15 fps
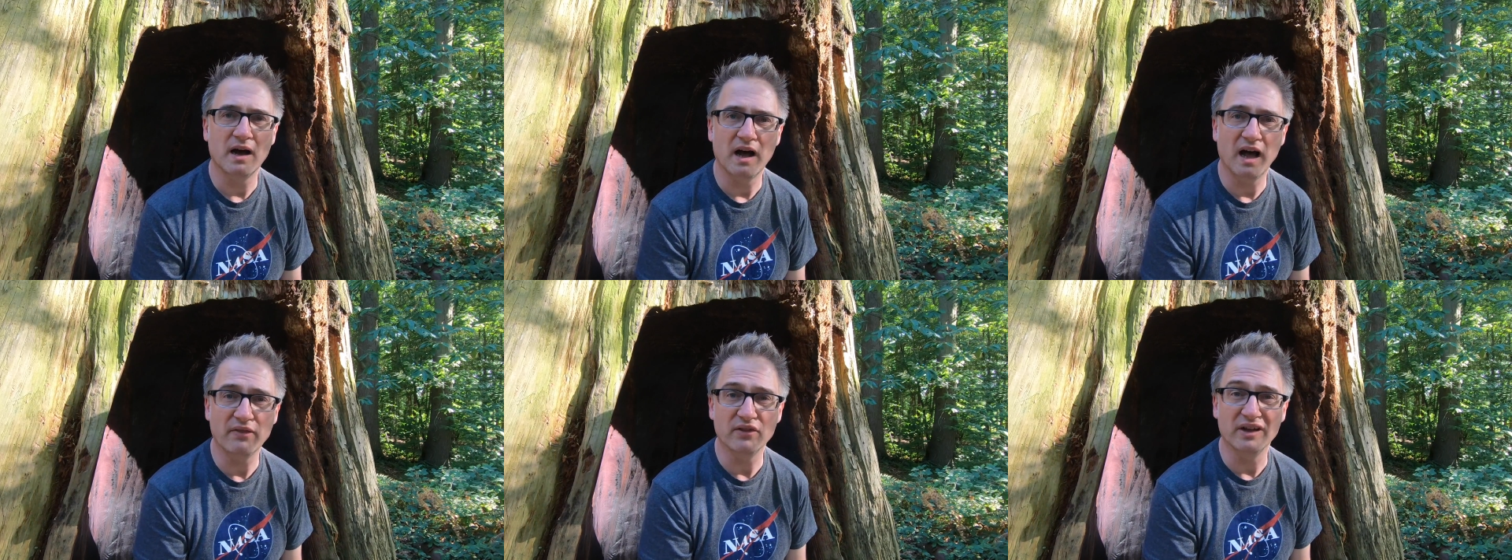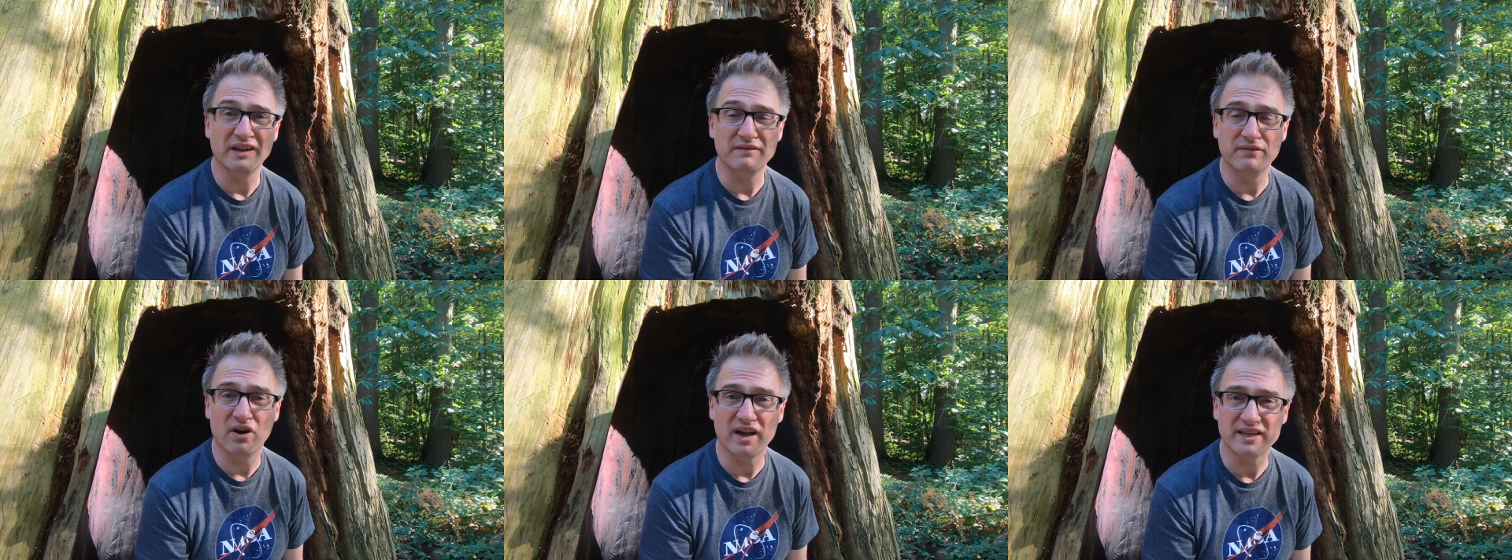other
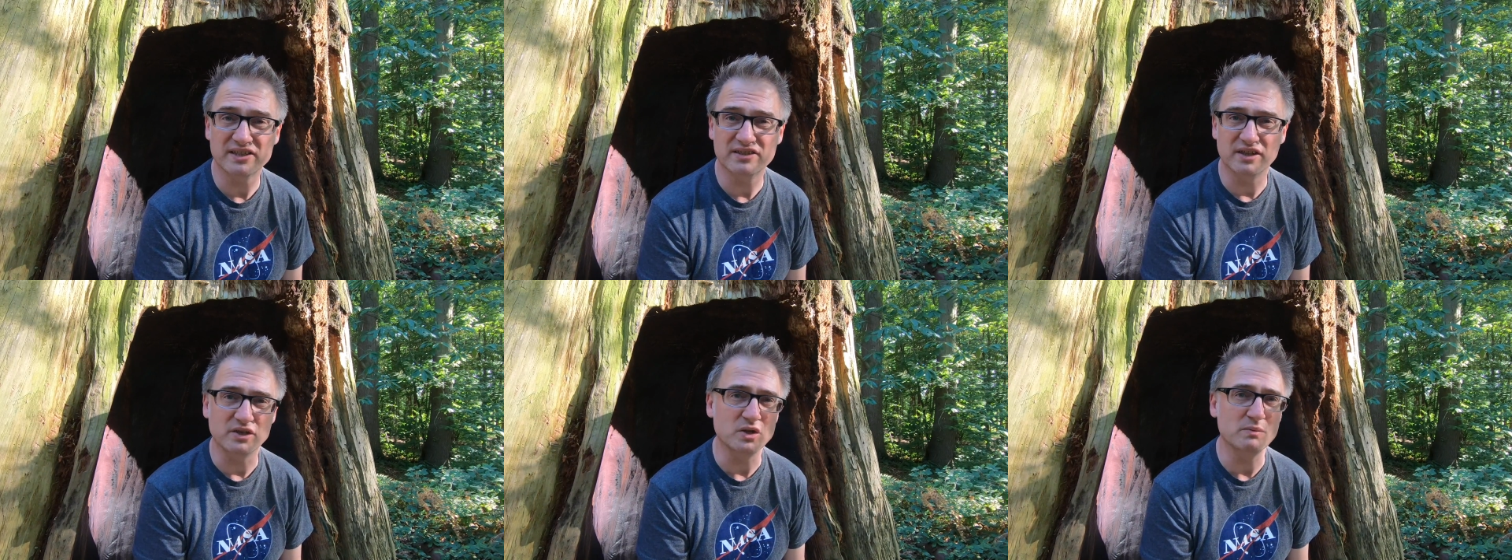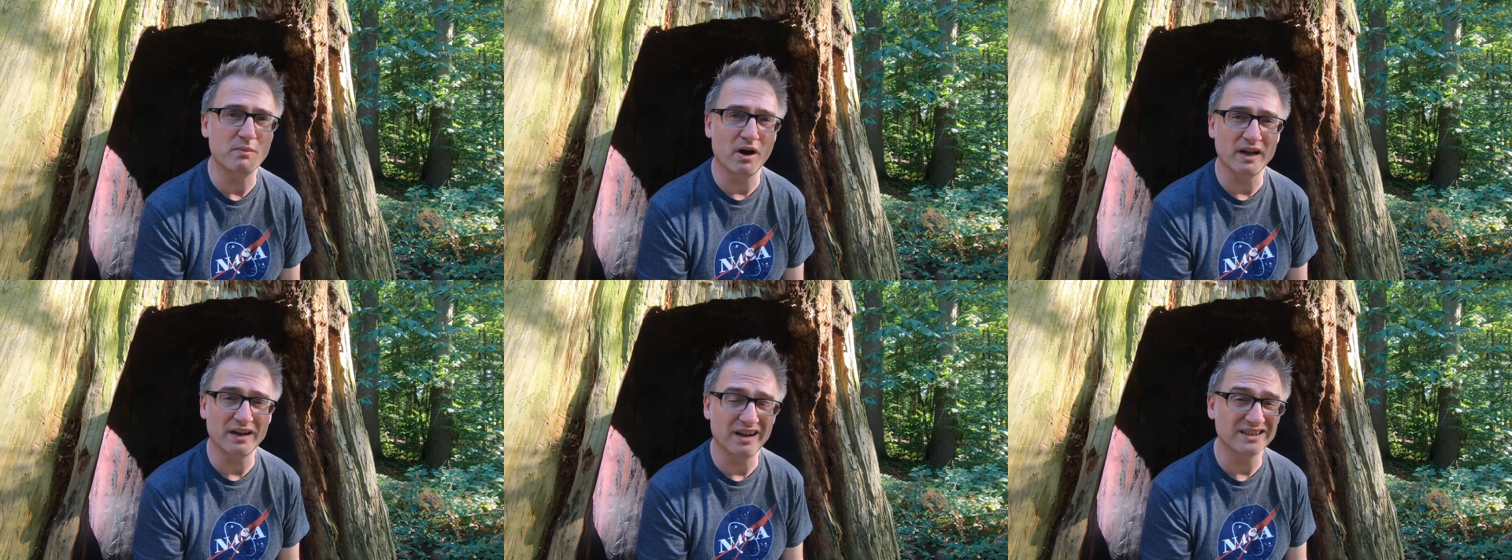advice that you
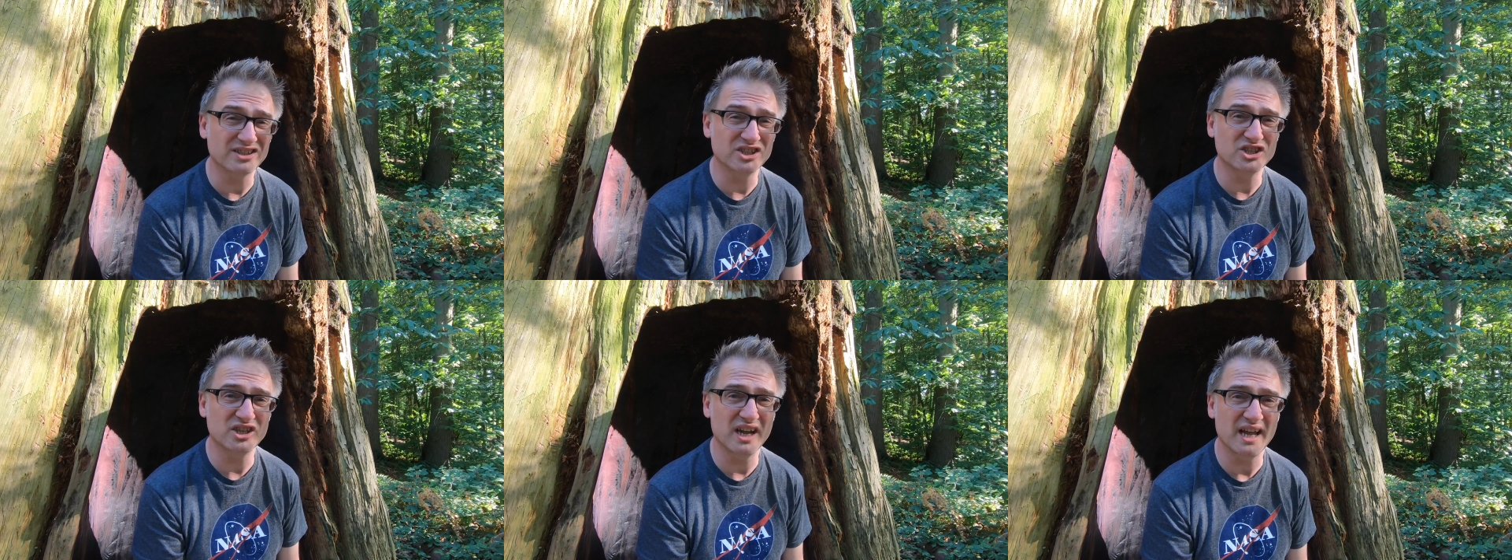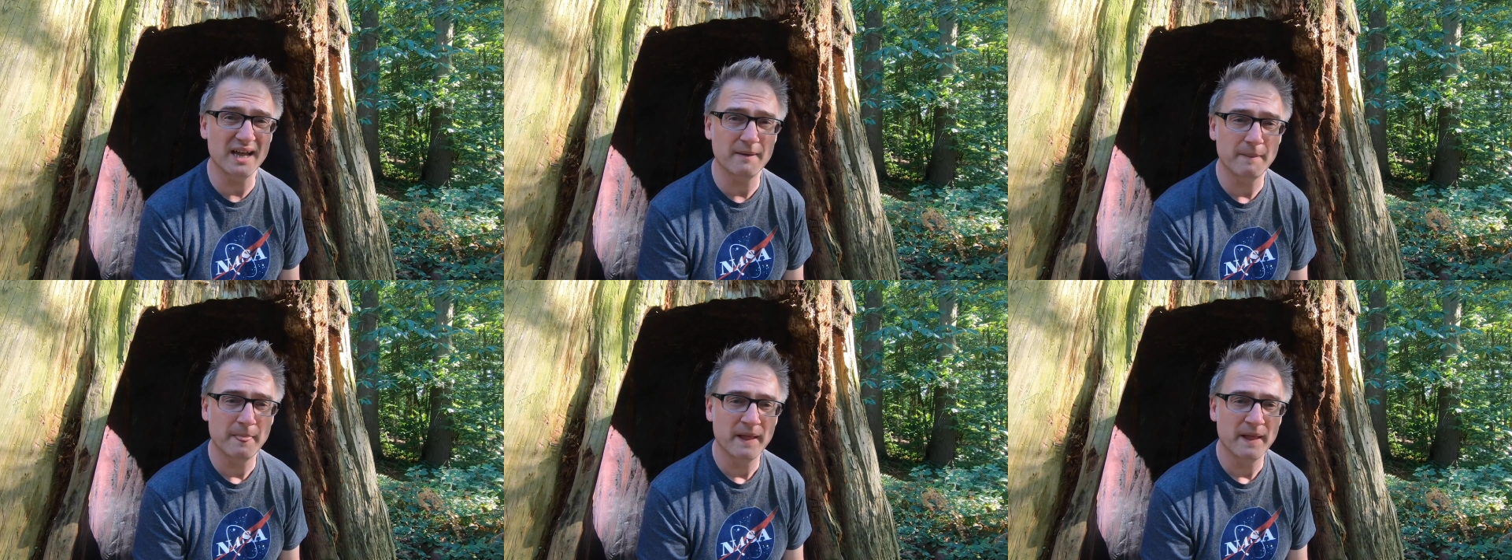might like to share.